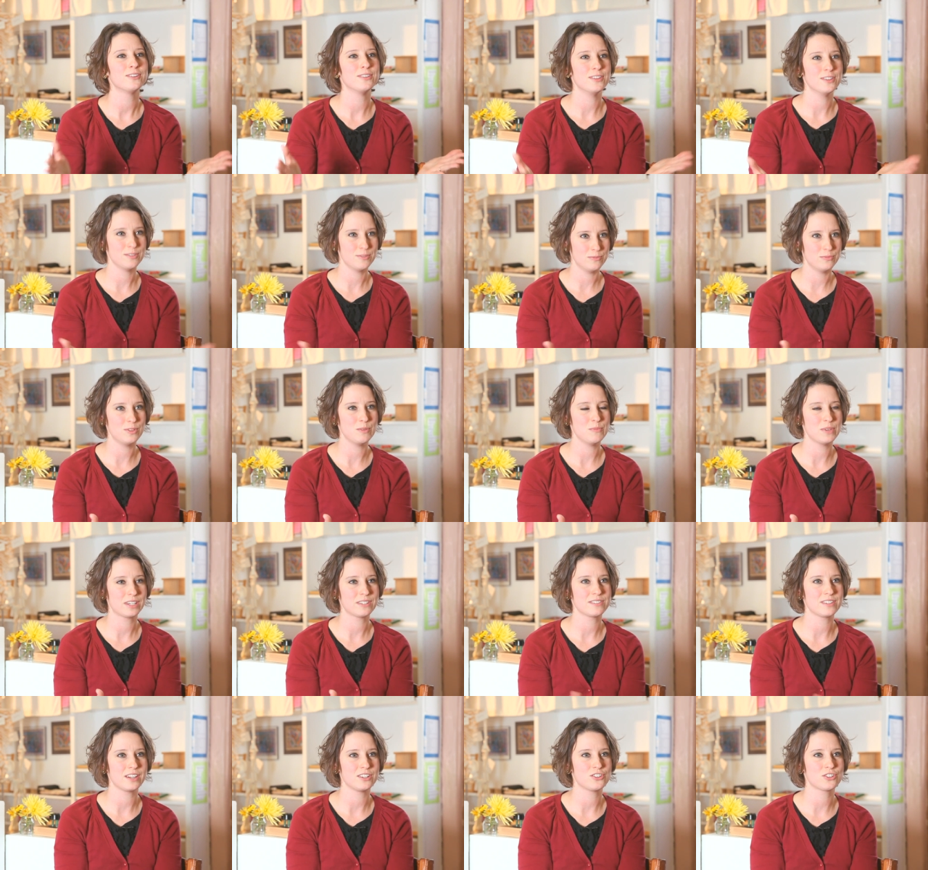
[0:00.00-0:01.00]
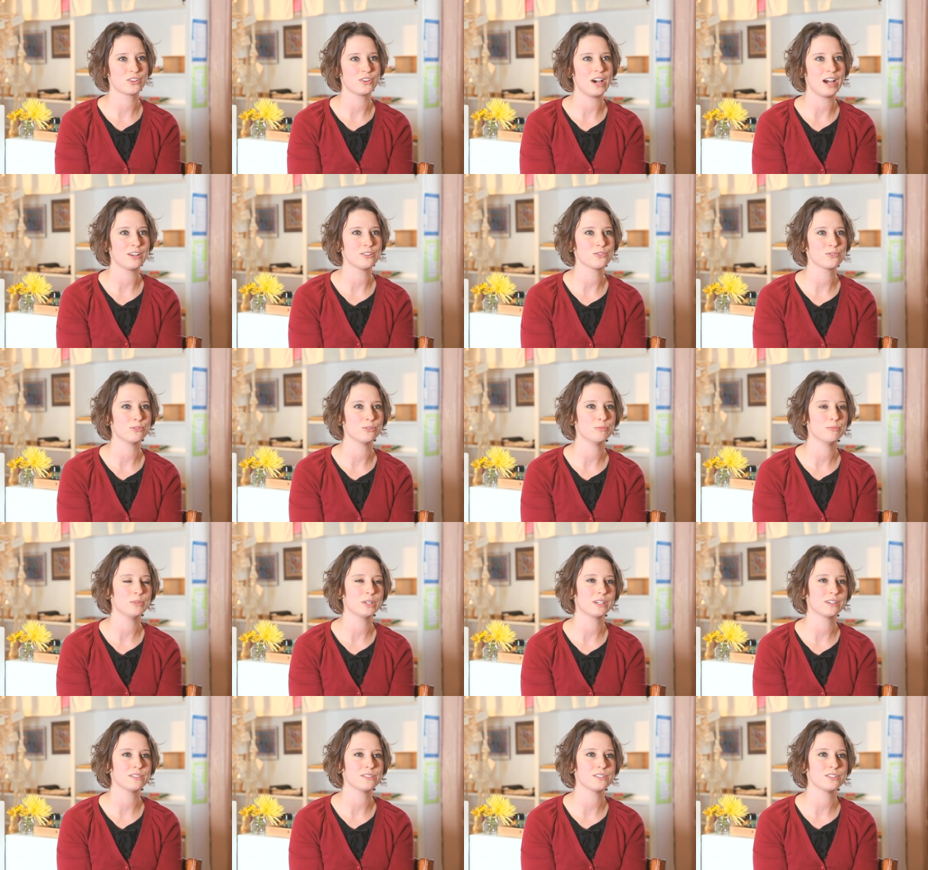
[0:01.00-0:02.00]
the, the mixed age classroom
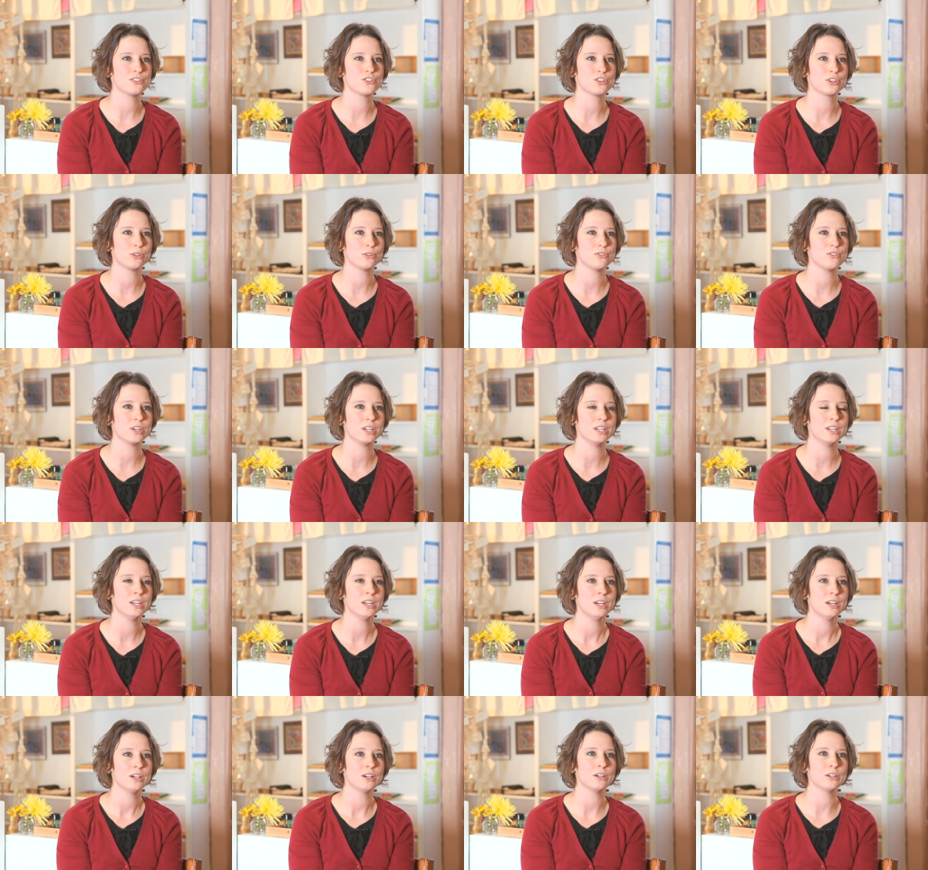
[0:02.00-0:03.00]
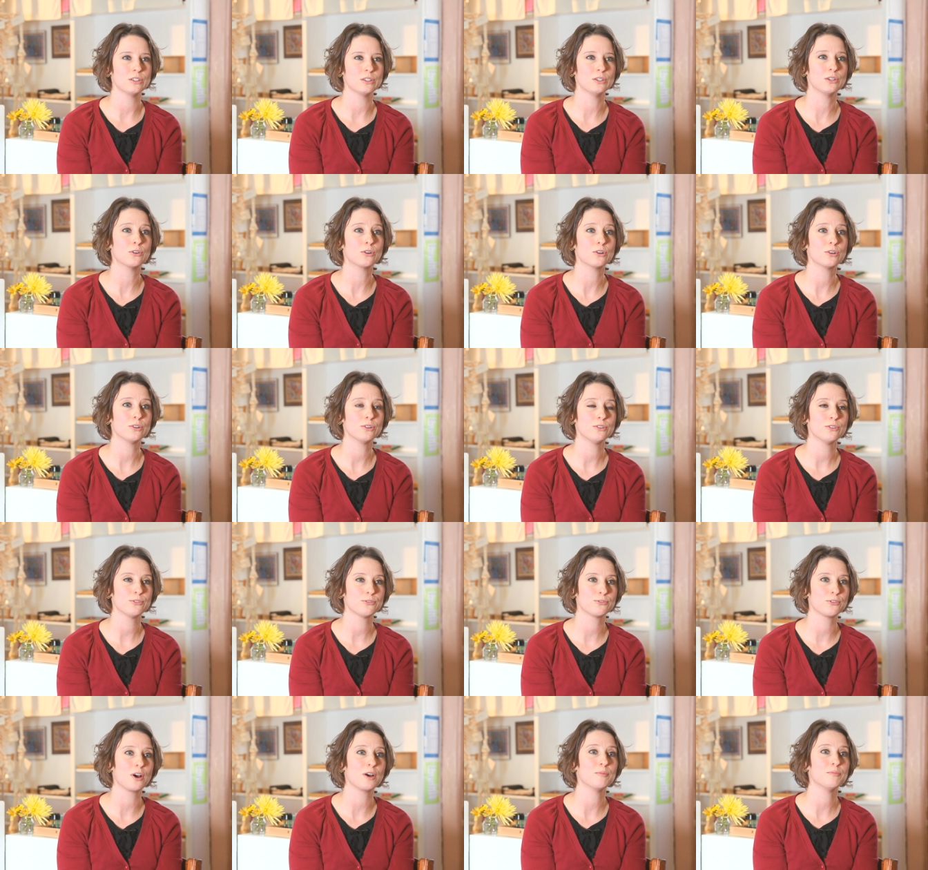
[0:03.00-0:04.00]
because the children learn
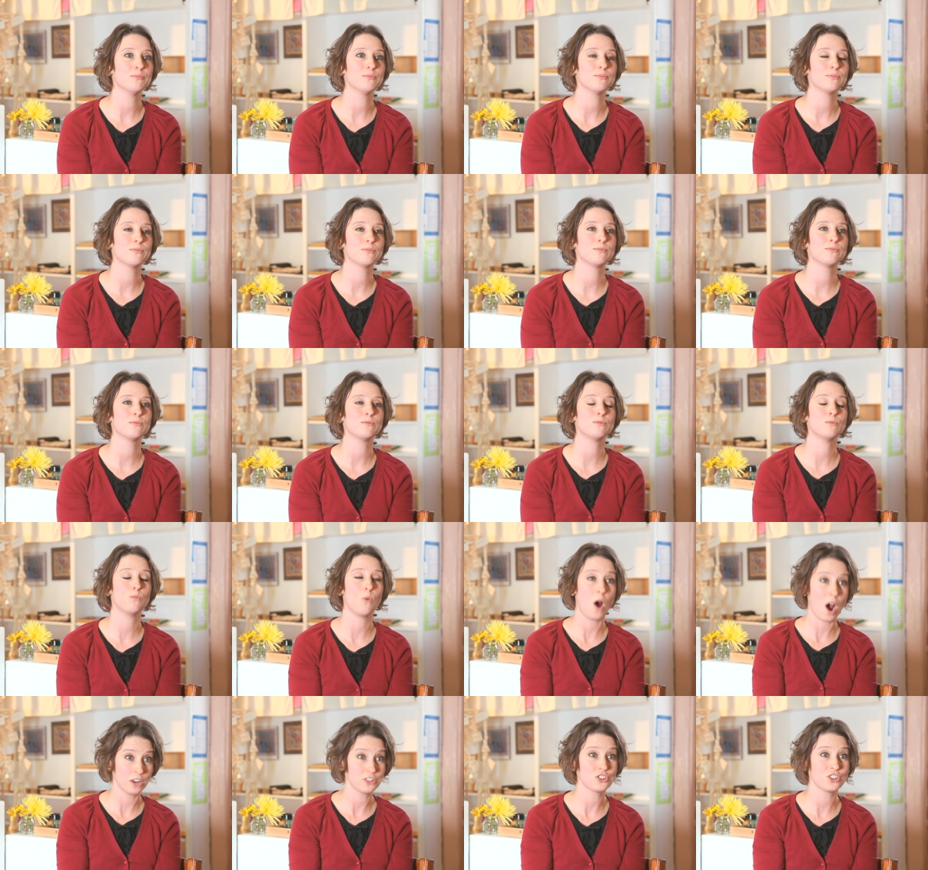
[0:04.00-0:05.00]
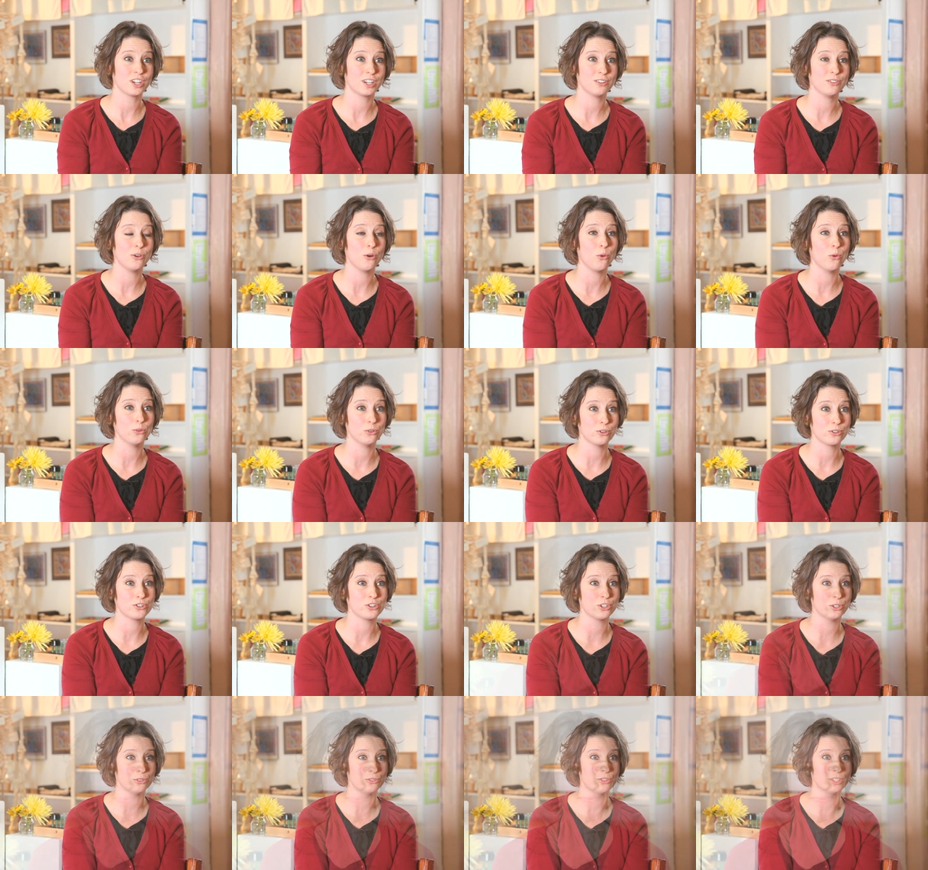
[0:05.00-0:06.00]
from watching the older
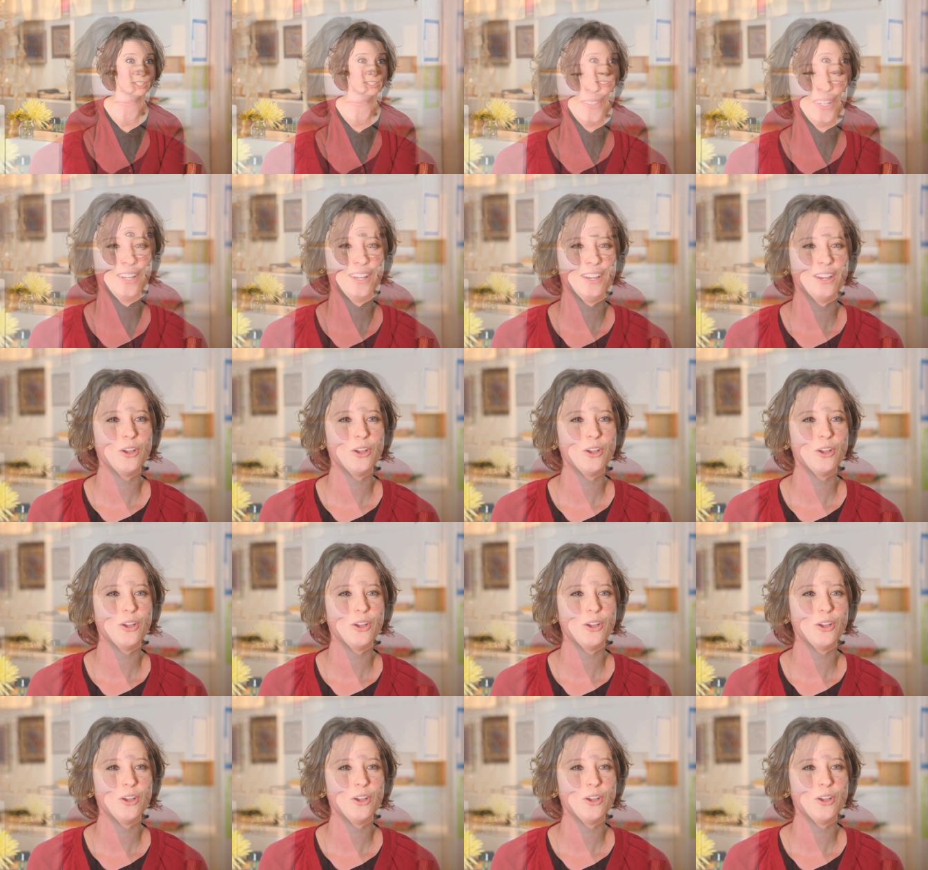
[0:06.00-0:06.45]
children.